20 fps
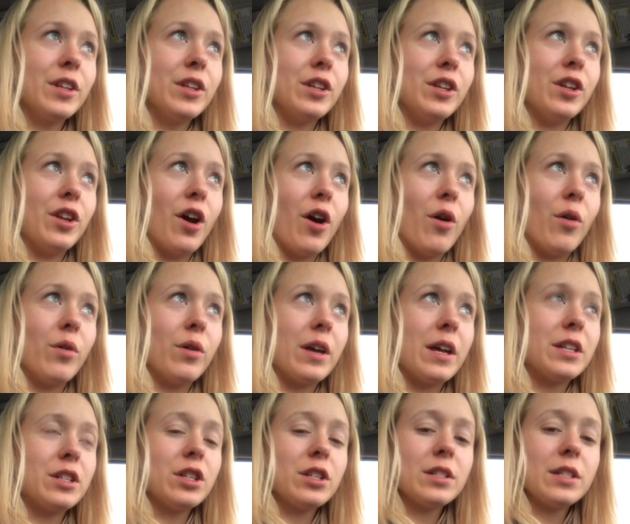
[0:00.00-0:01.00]
you know,
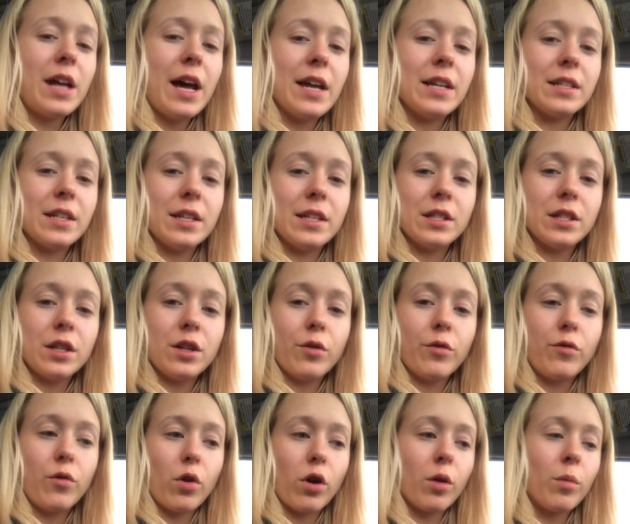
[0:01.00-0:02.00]
it's just nice, and it's an
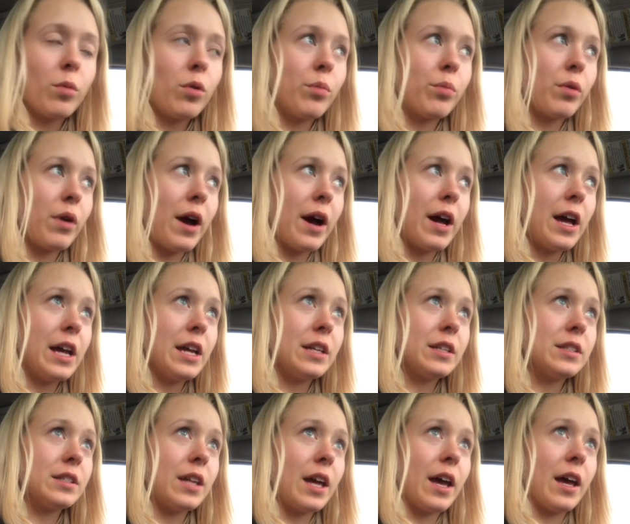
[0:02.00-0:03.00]
affordable
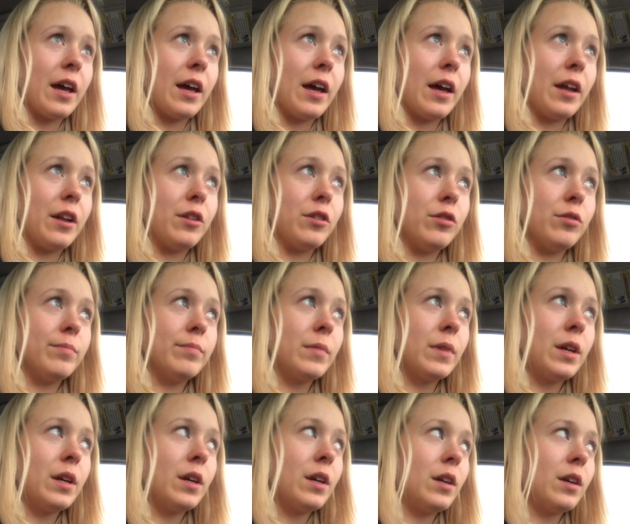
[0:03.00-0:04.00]
price, and
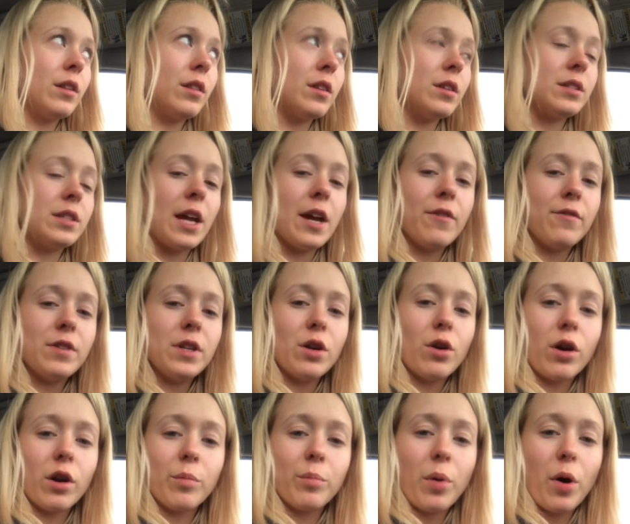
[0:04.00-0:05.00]
the safety
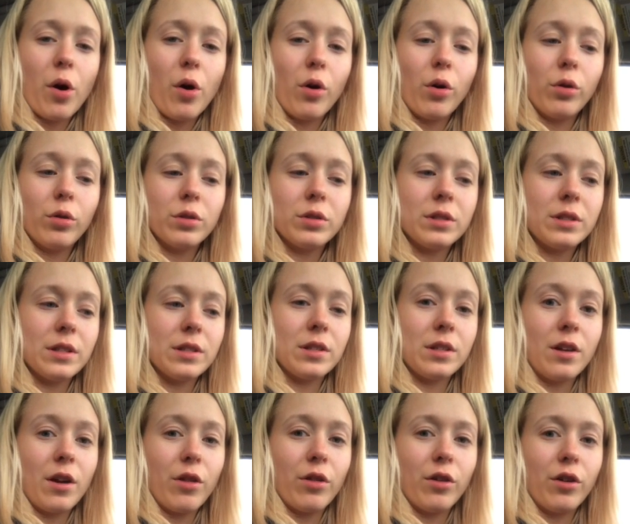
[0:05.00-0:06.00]
on post is
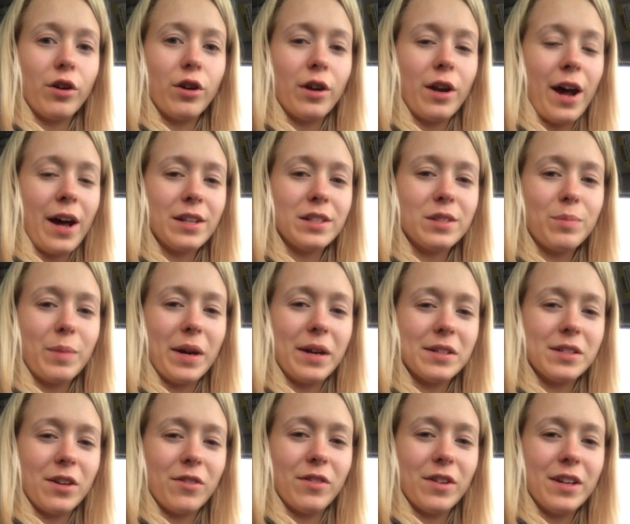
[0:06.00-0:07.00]
another good
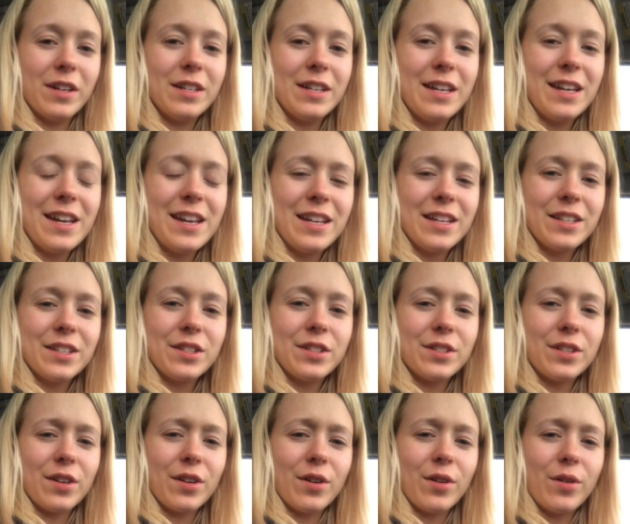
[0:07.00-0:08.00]
aspect of it.
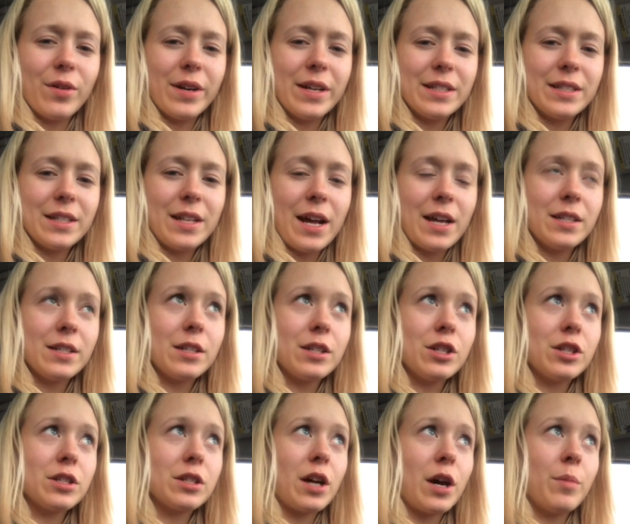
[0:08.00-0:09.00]
So it's nice to
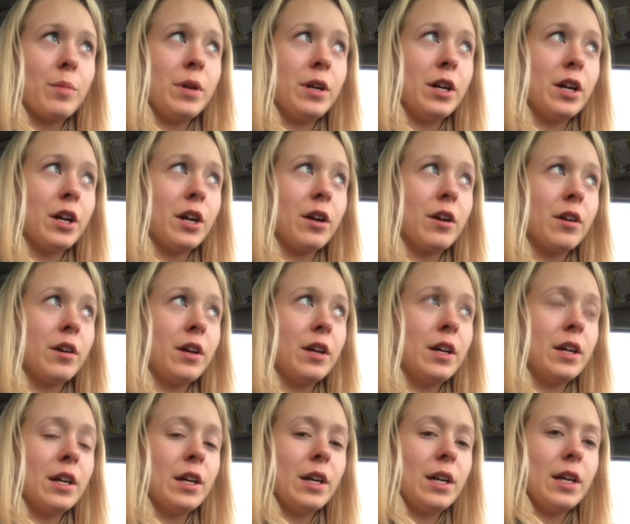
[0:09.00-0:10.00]
just come here,
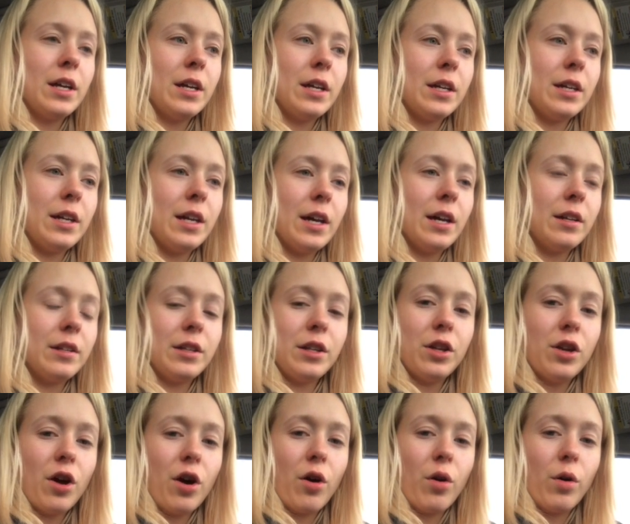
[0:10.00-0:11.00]
get,
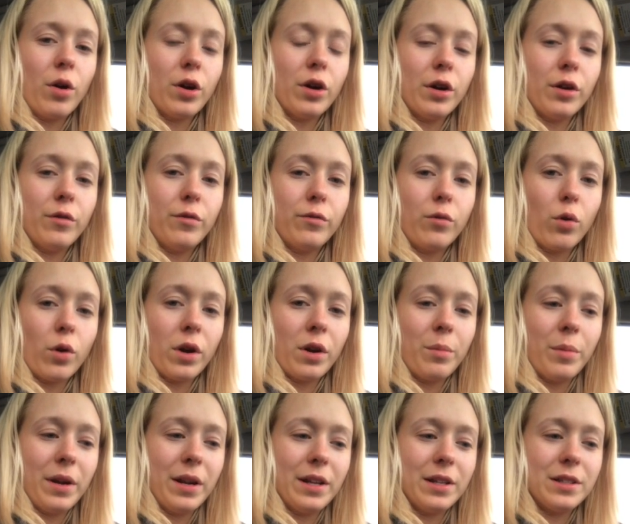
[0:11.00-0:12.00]
you know, a good 40
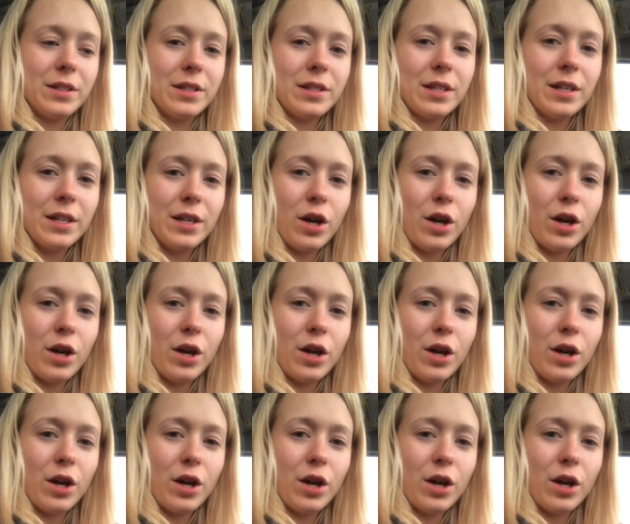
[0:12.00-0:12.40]
minutes